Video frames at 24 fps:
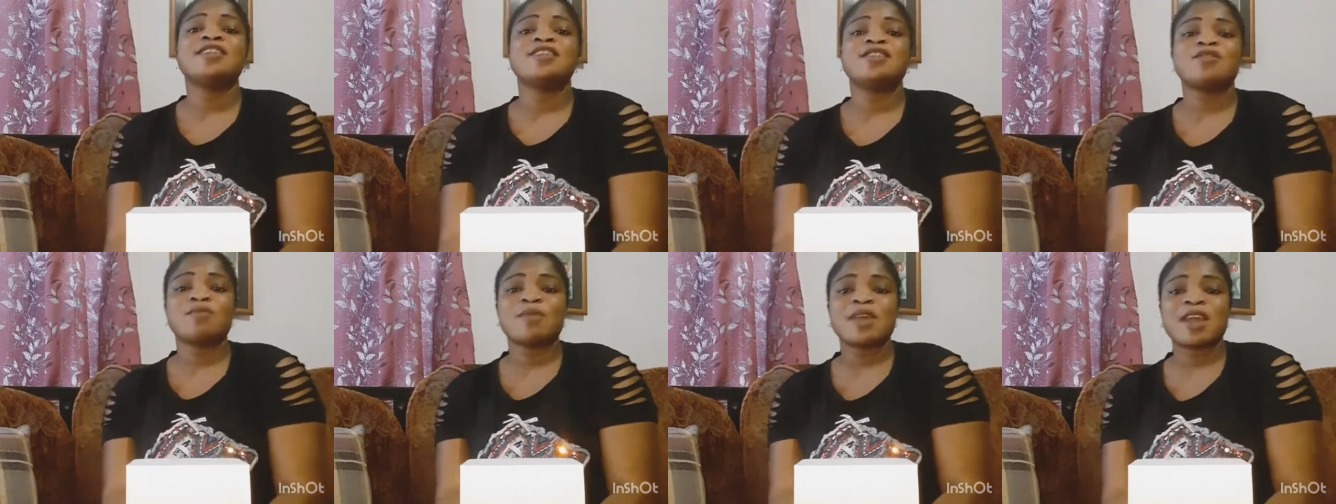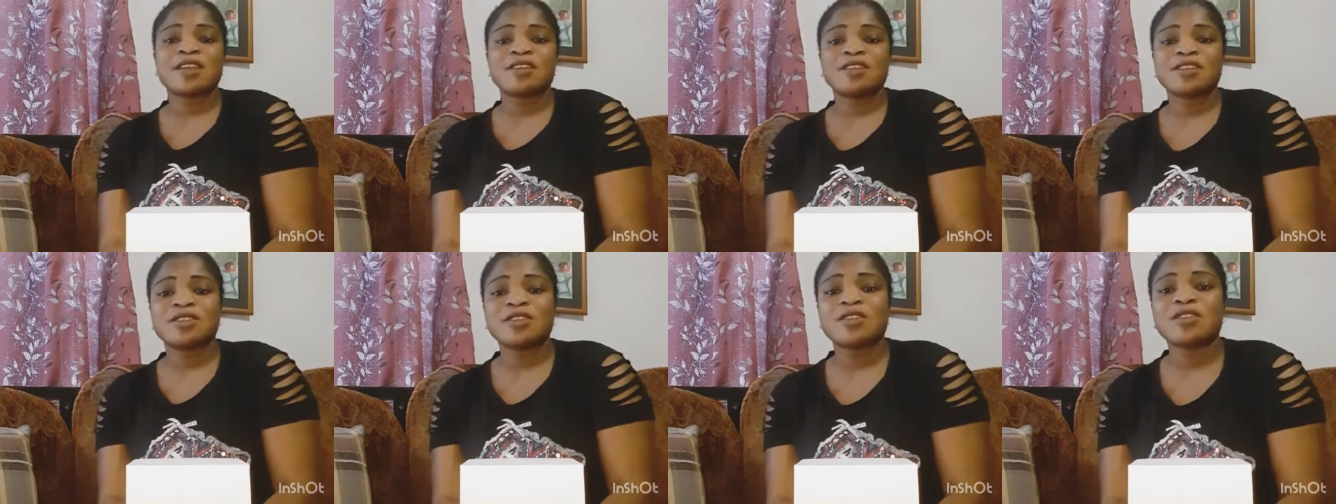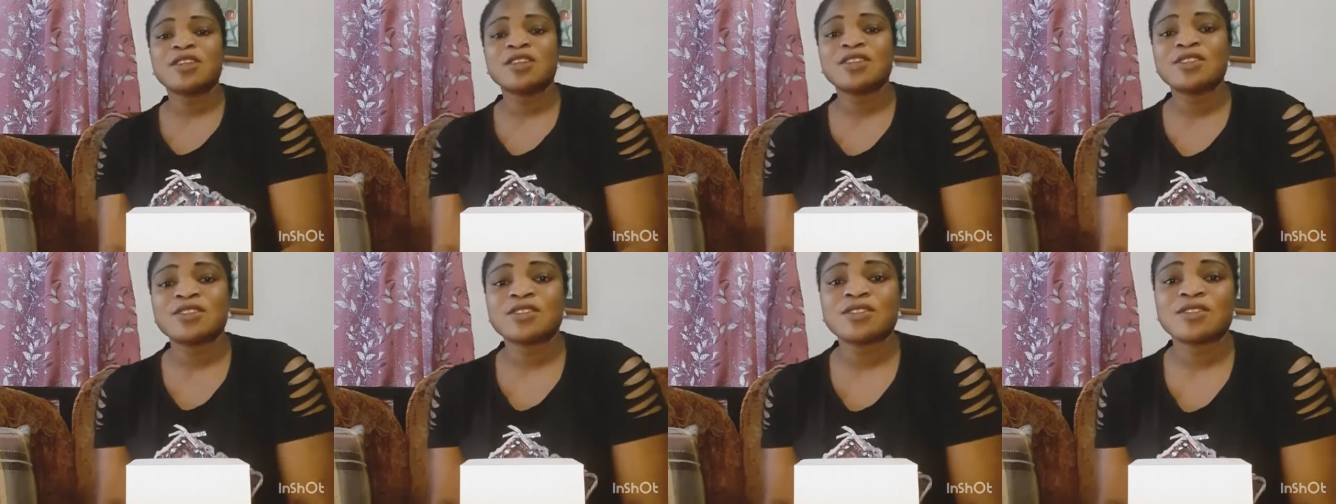To my
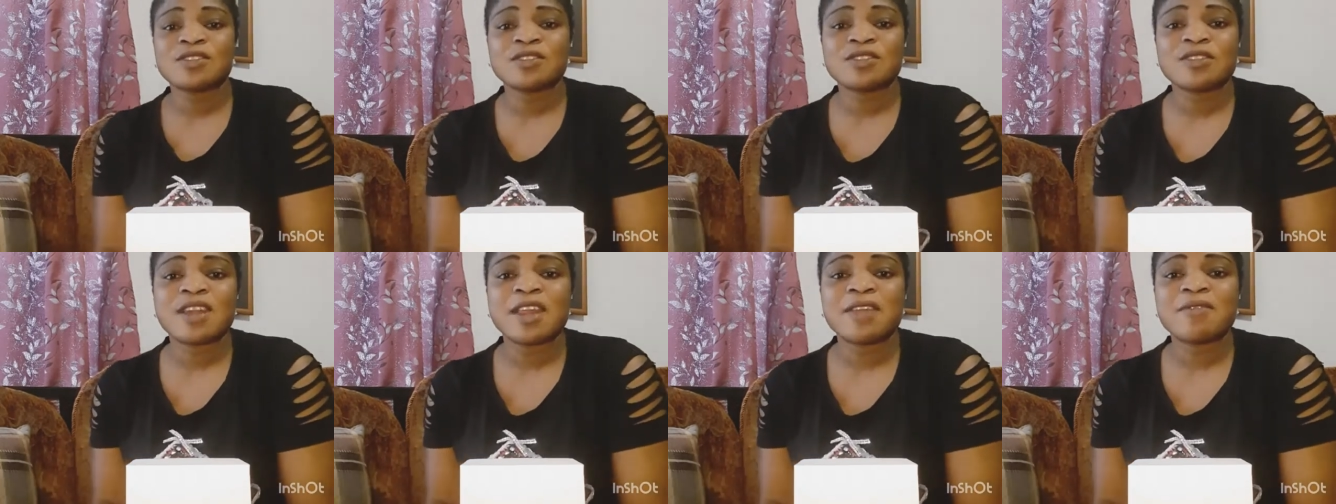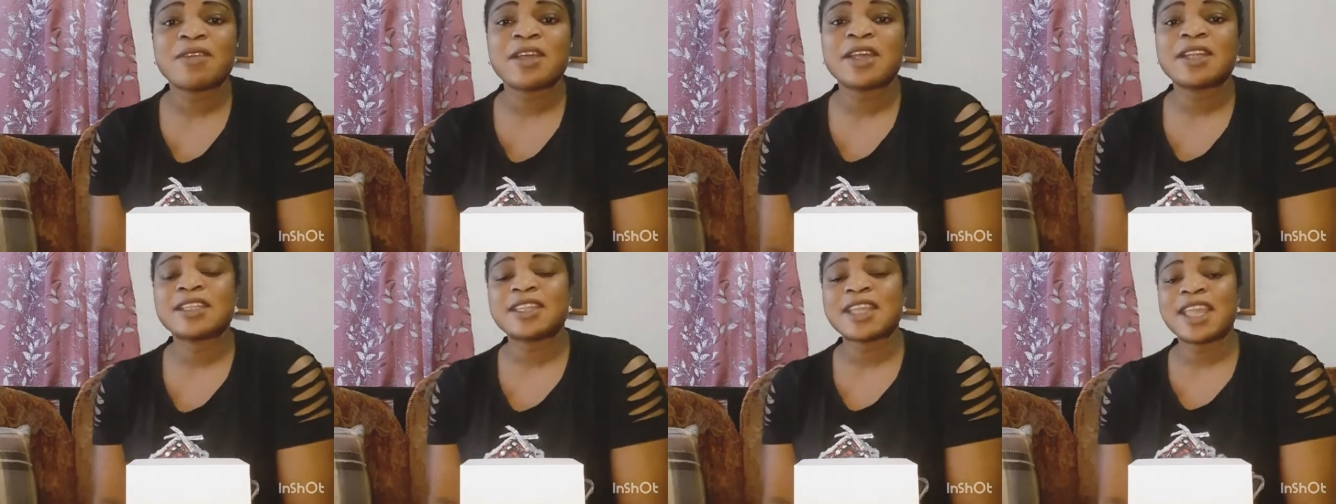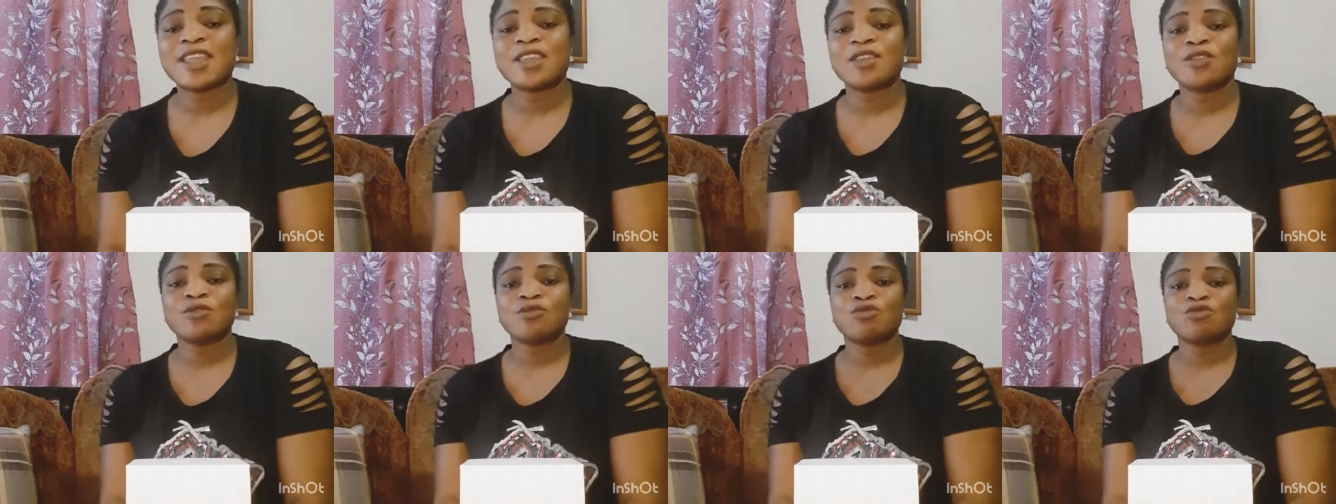returning subscriber,
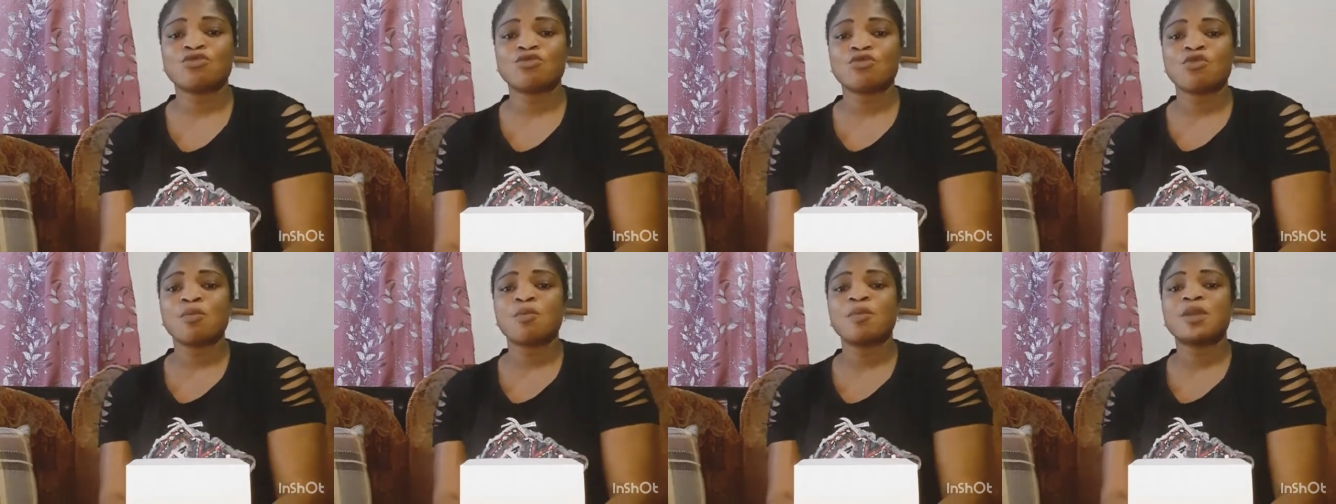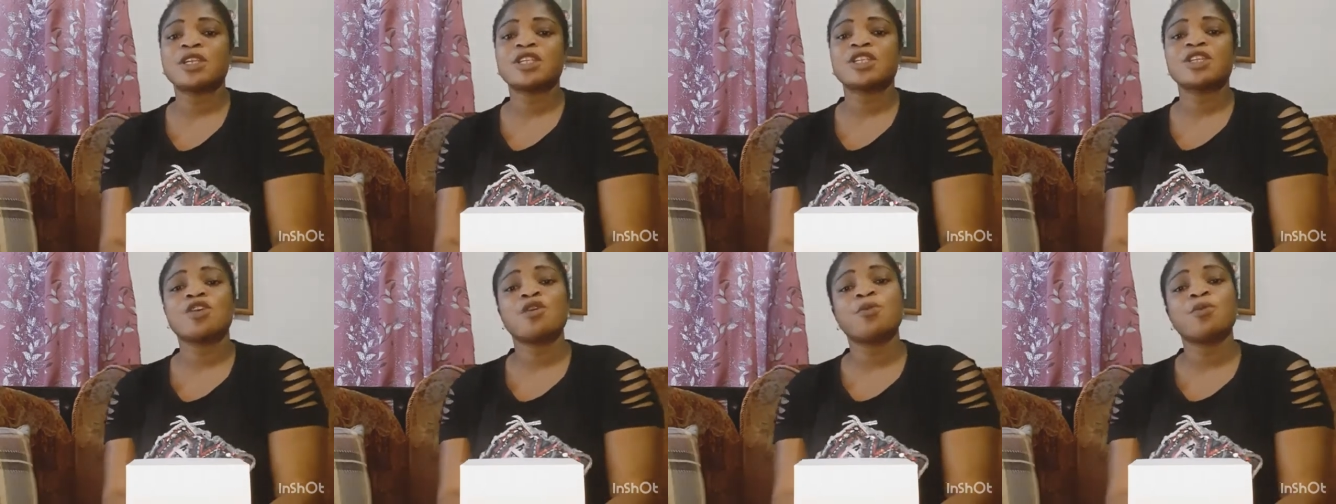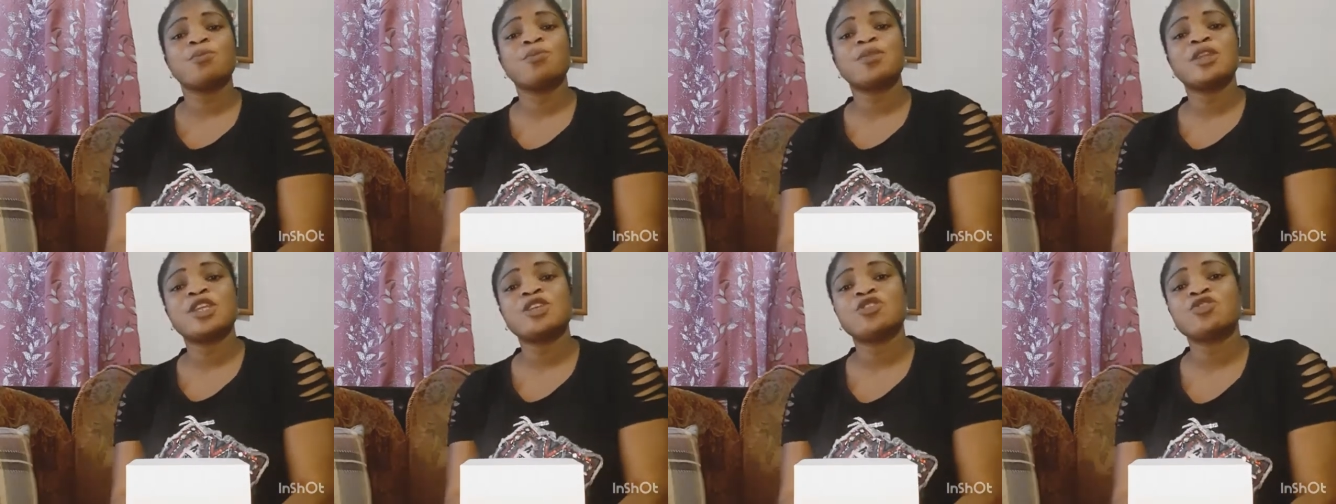thank you so much.
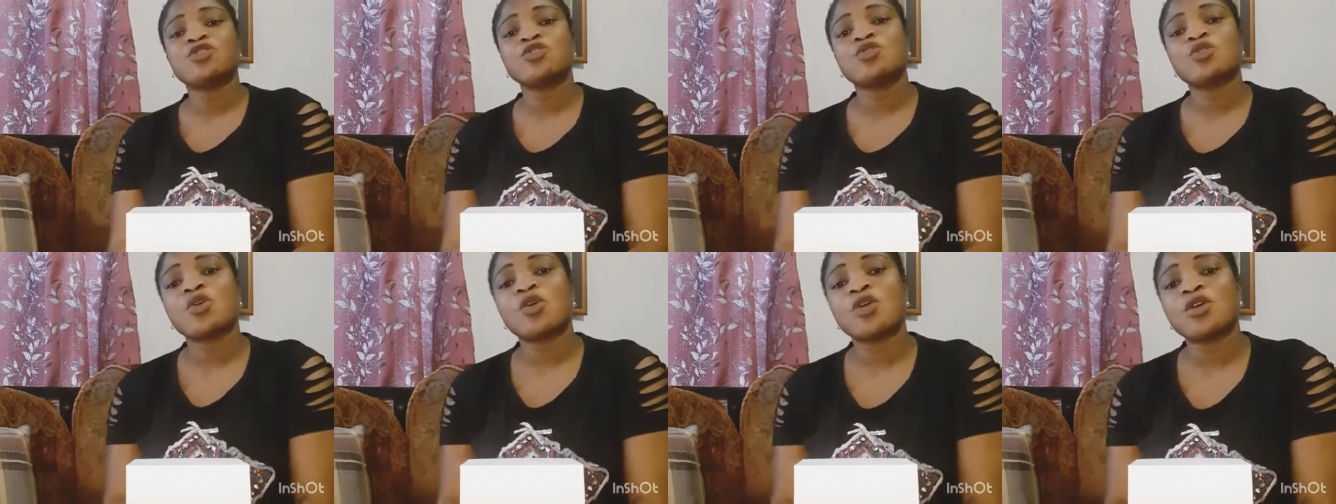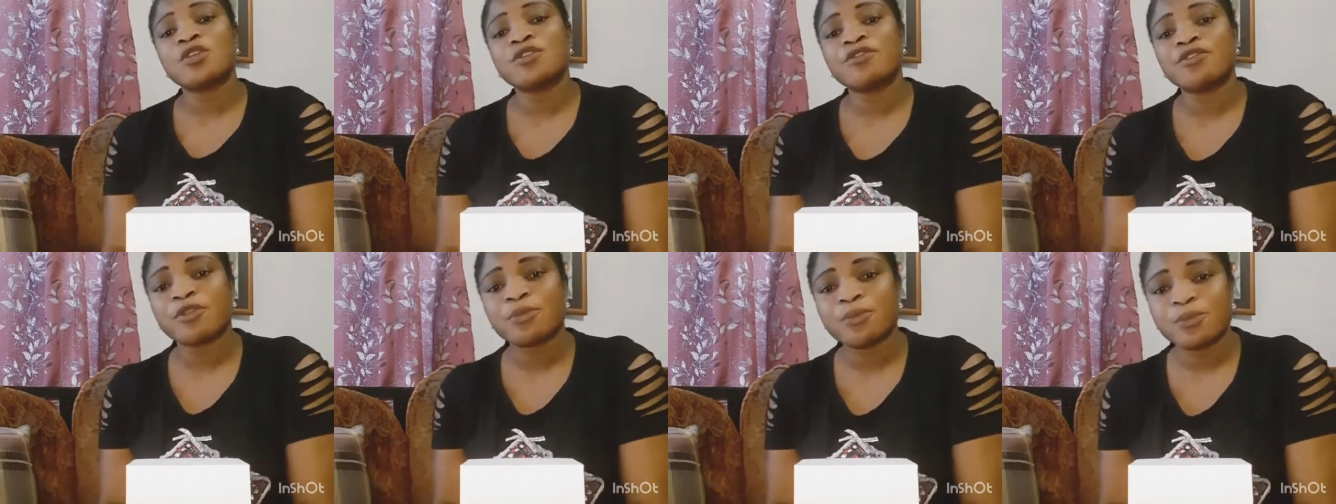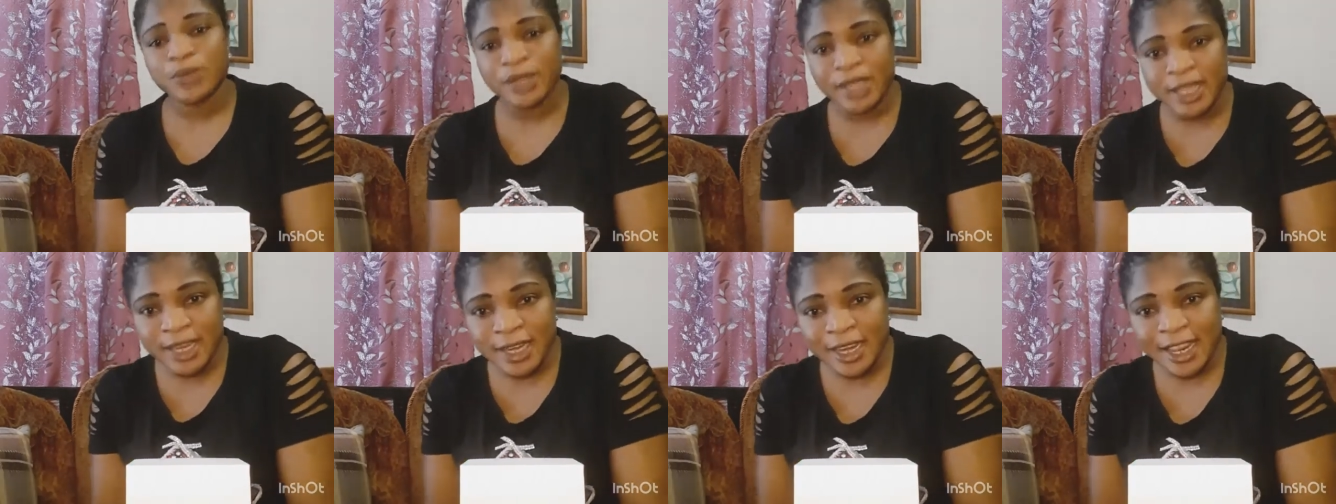God bless you all for
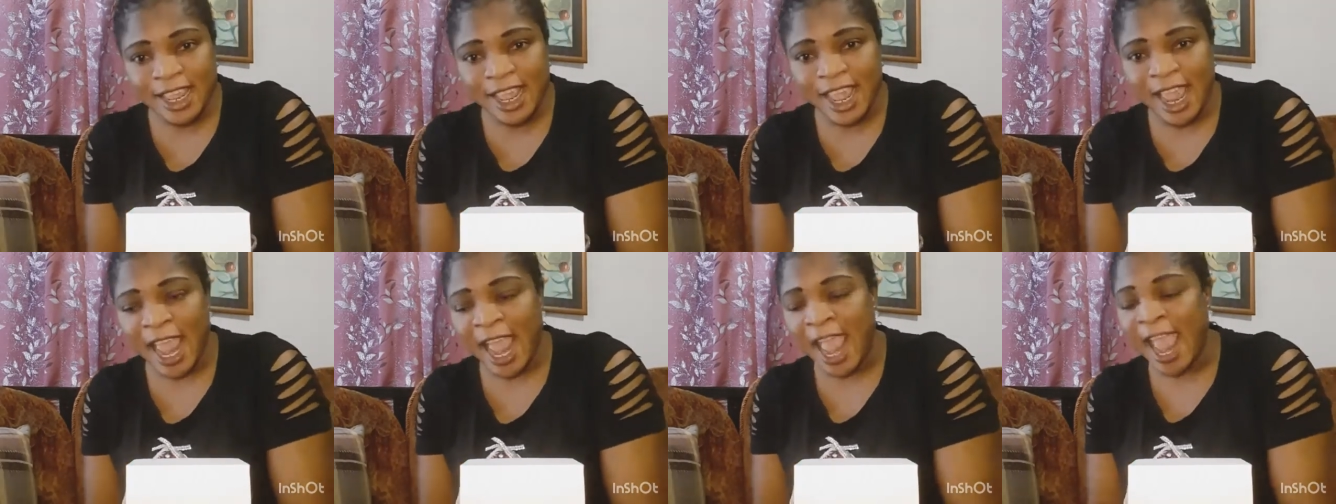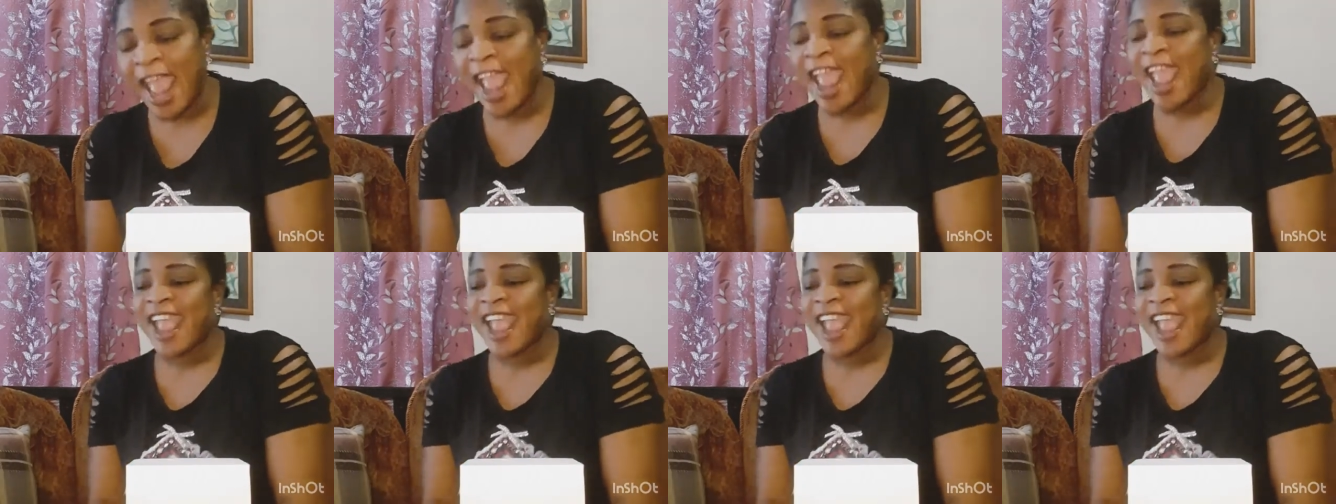being here.